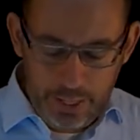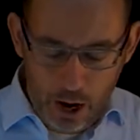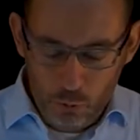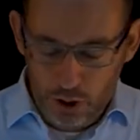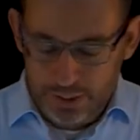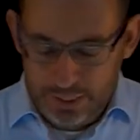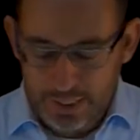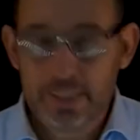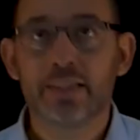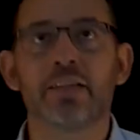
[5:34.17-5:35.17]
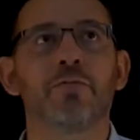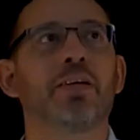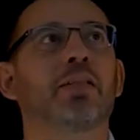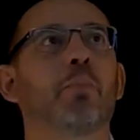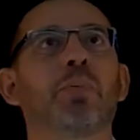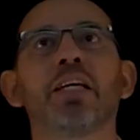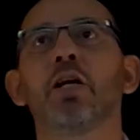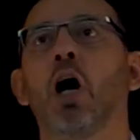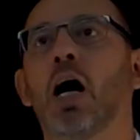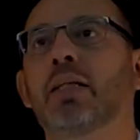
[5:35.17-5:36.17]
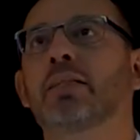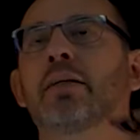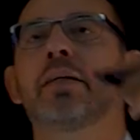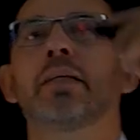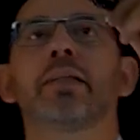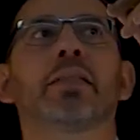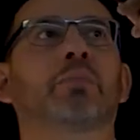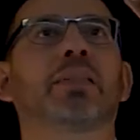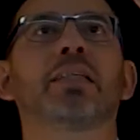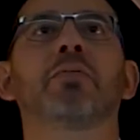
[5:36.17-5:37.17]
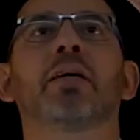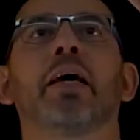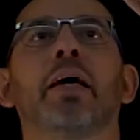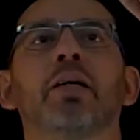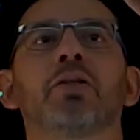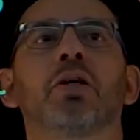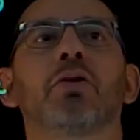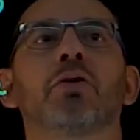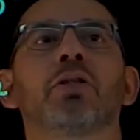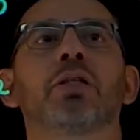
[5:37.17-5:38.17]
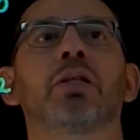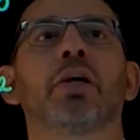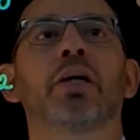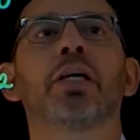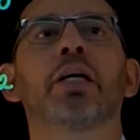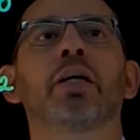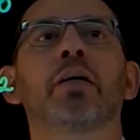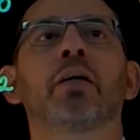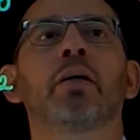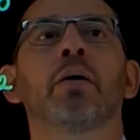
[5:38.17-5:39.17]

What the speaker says: Now, what is the field B naught in the specific case considered here?